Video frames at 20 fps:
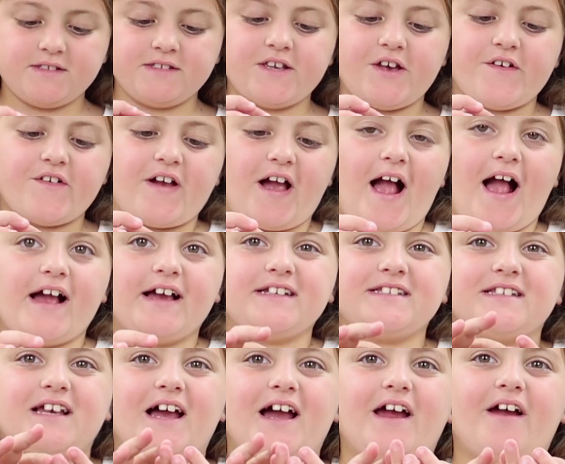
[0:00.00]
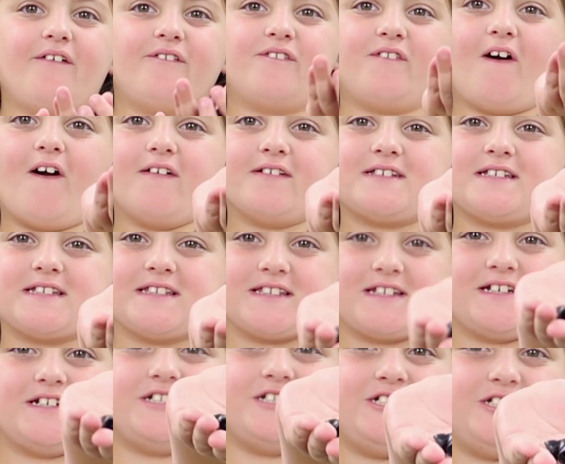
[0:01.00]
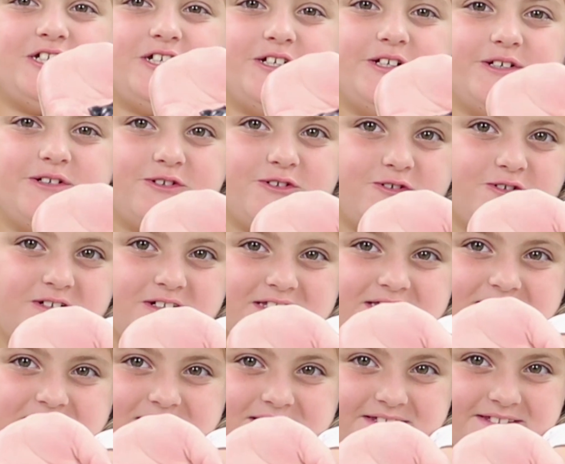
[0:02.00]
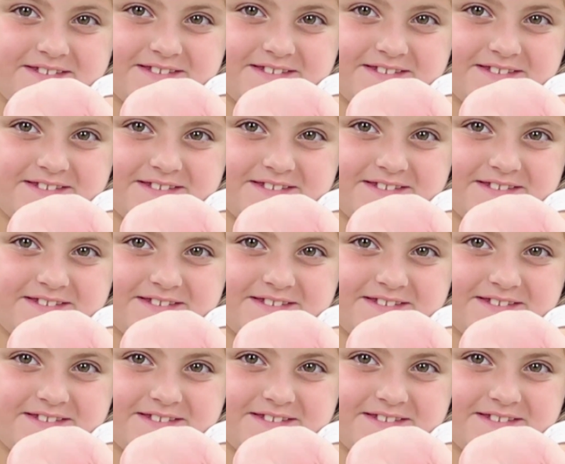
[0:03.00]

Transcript: So guys, I have got the shoes.